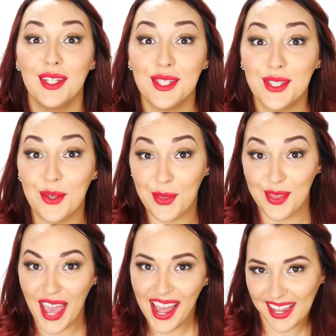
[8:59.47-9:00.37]
So
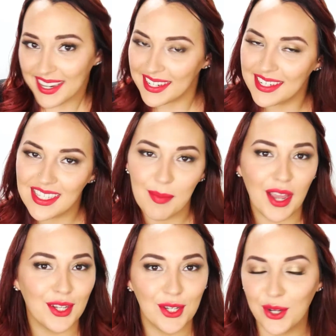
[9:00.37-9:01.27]
that is
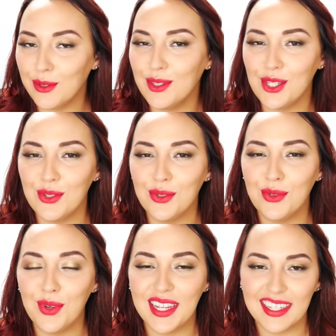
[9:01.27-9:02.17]
my
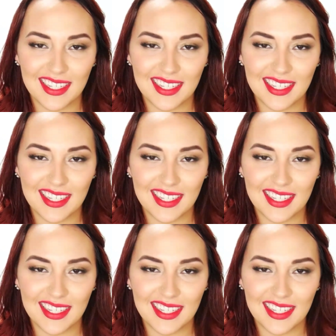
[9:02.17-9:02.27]
go-to,